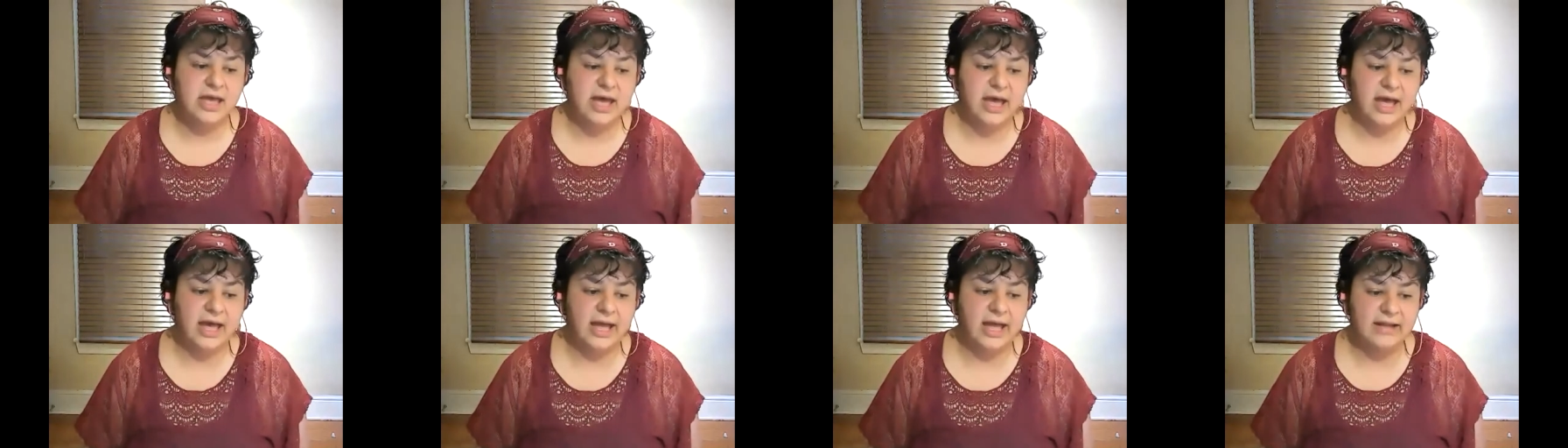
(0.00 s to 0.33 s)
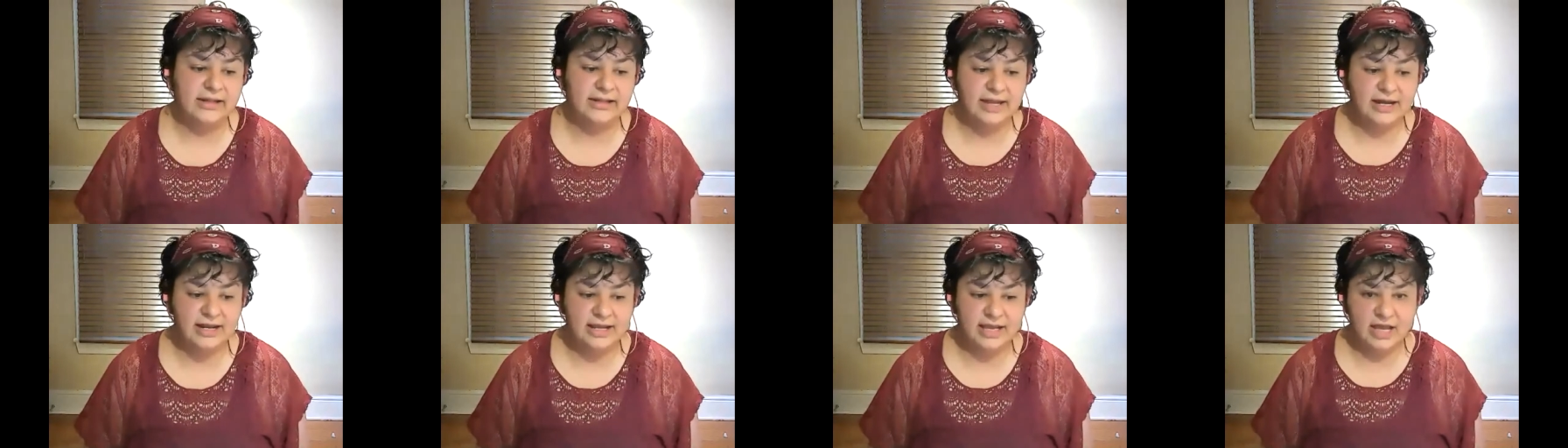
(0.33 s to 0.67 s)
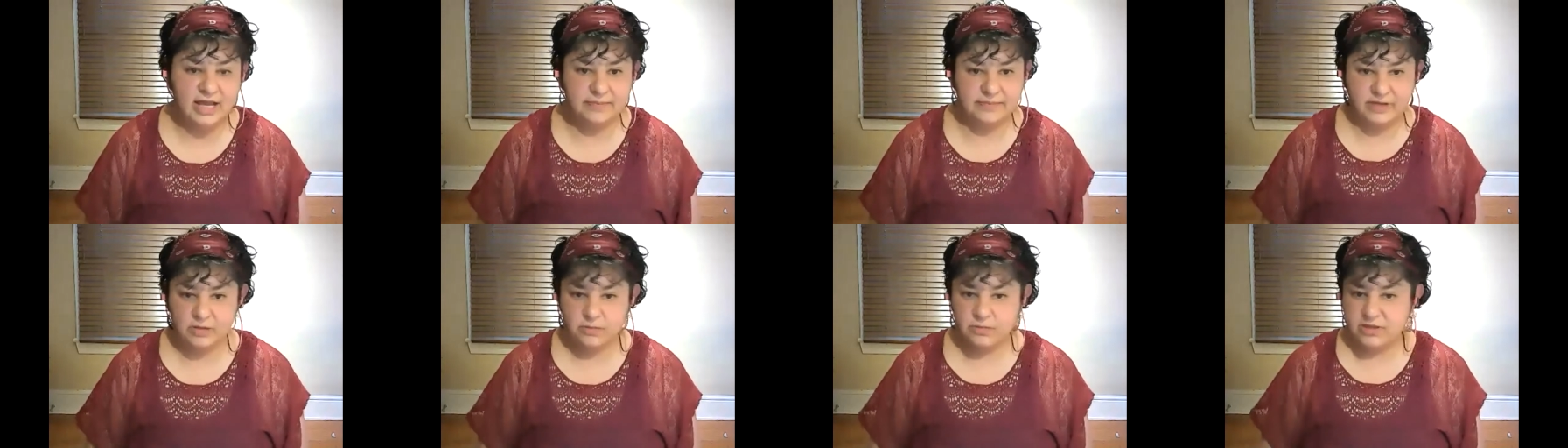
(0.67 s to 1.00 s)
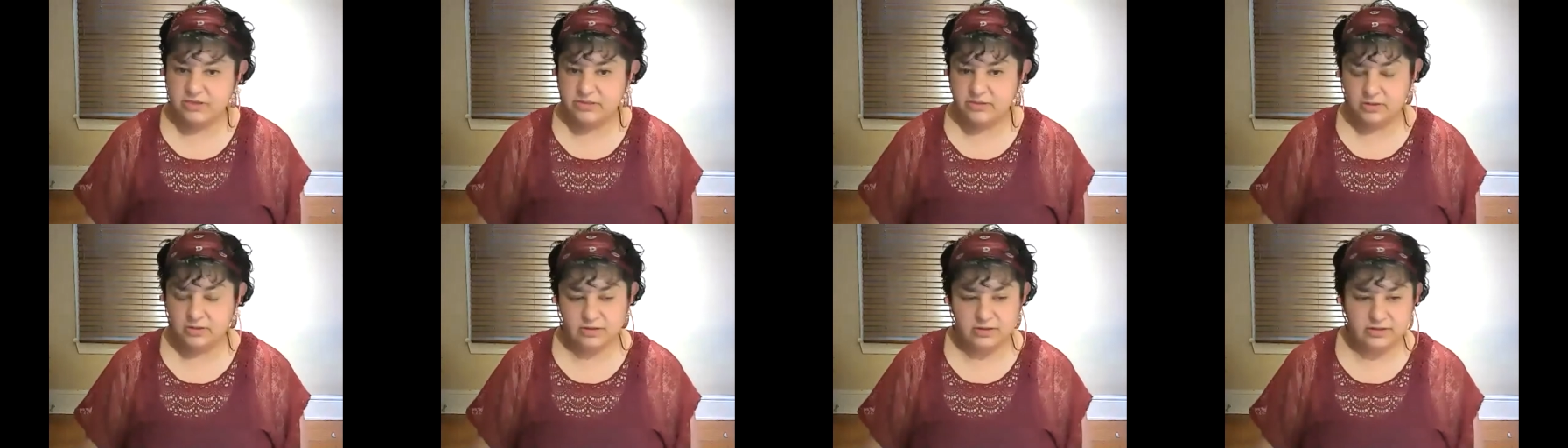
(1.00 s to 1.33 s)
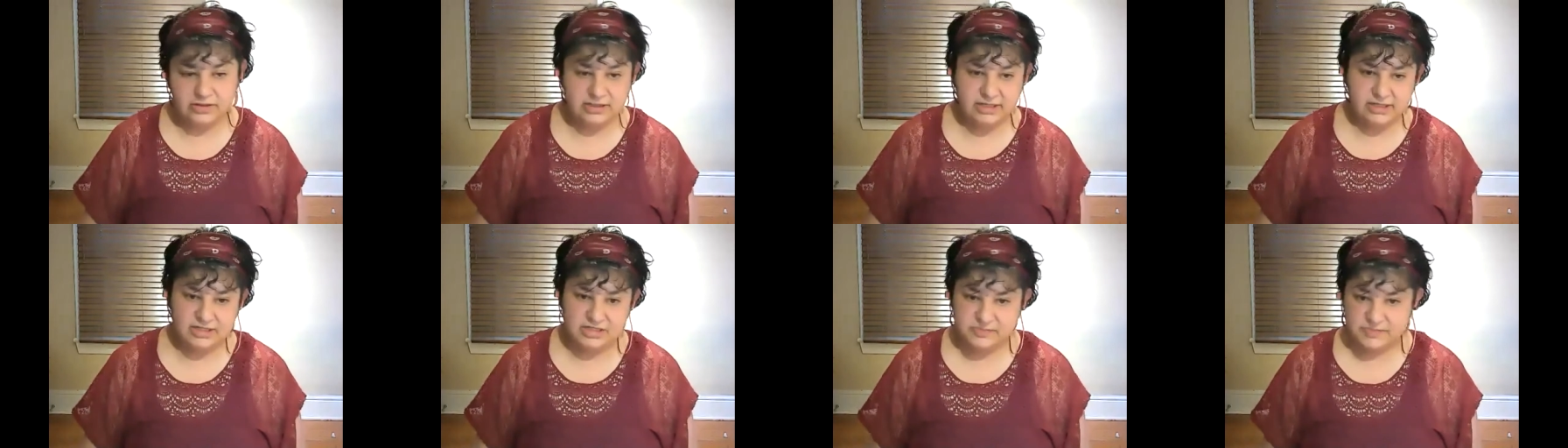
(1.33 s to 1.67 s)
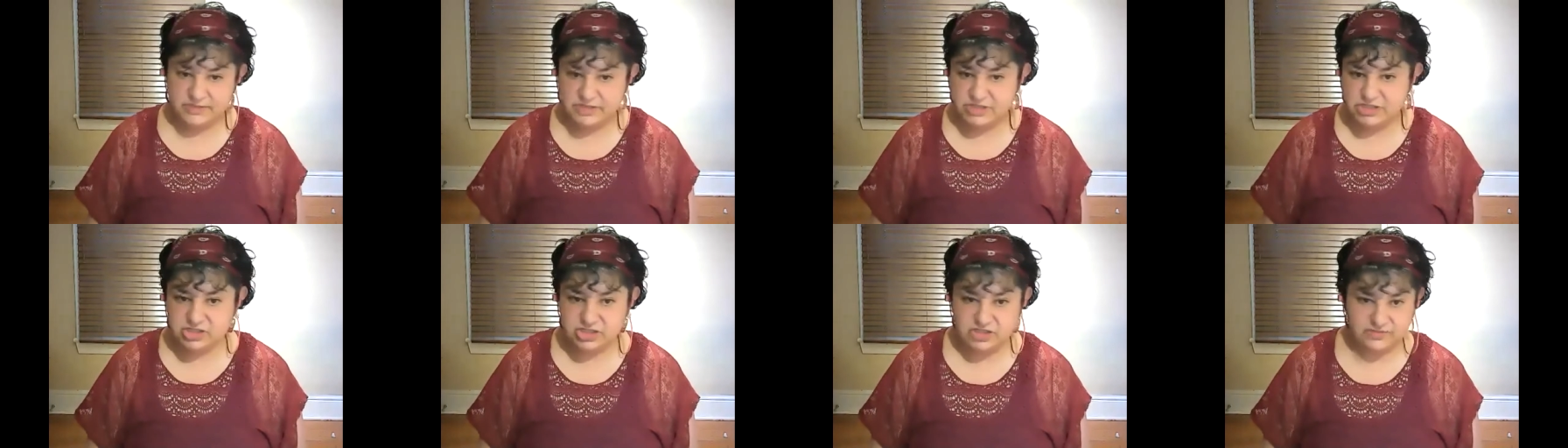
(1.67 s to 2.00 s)
And that happened with all the
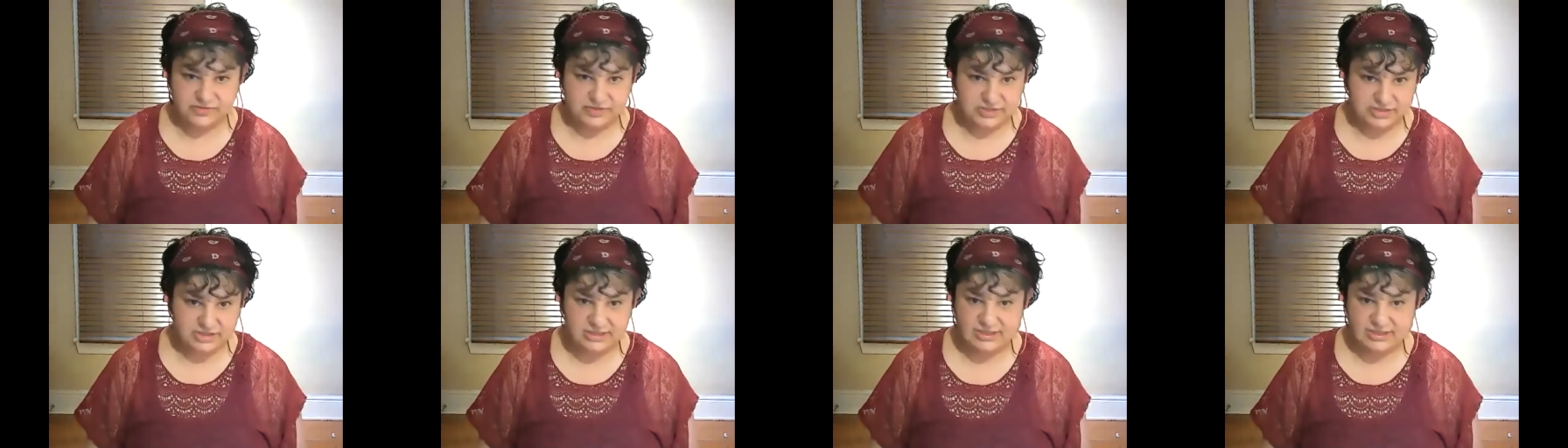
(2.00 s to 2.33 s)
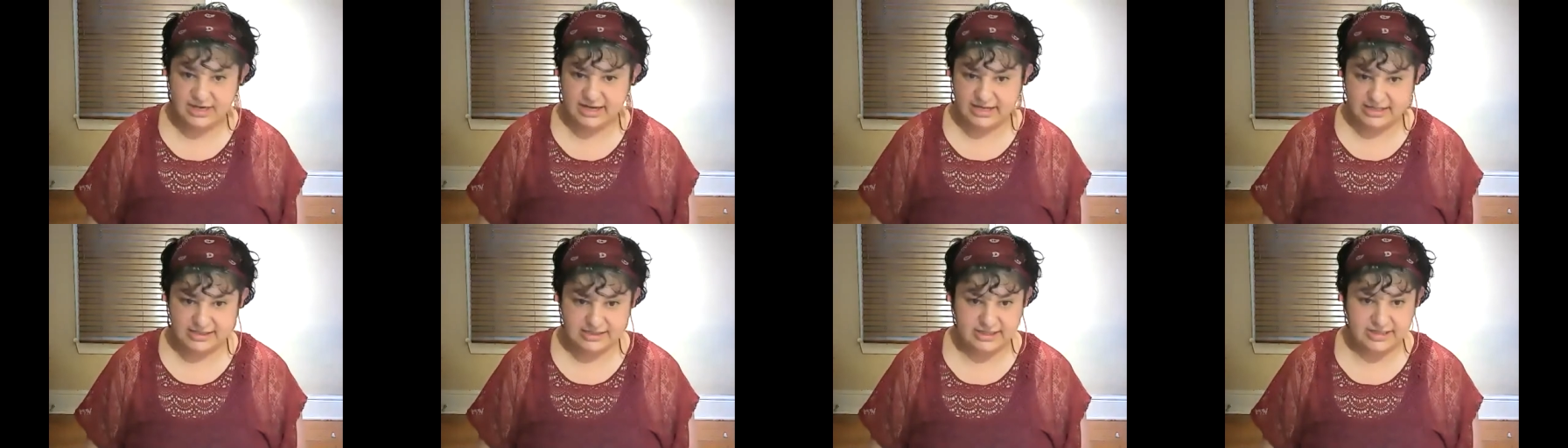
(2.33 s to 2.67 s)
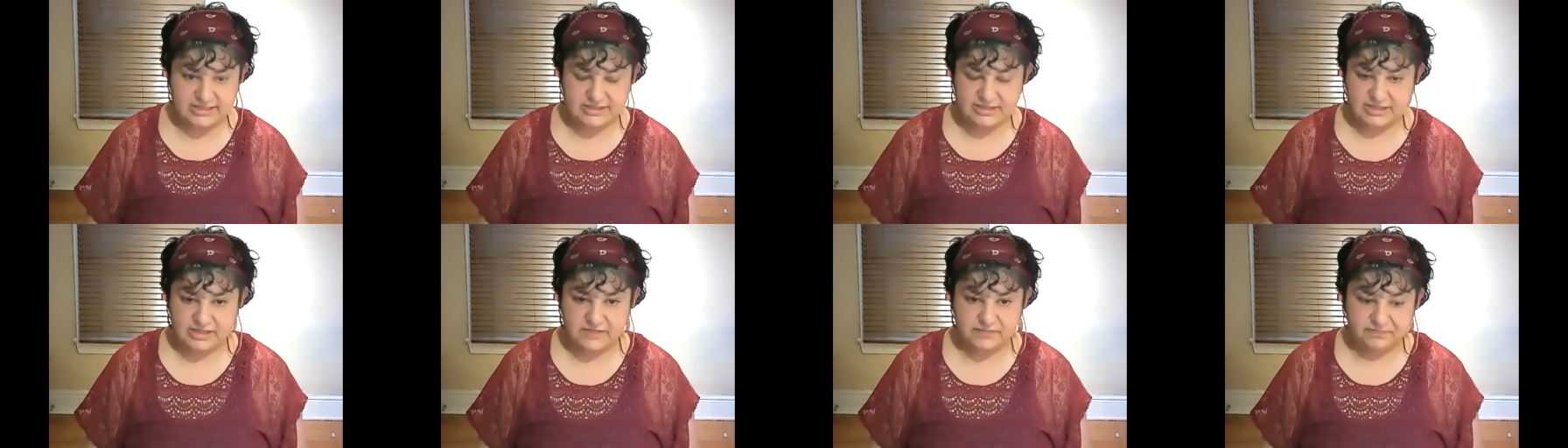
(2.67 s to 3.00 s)
species of yeast that I tested.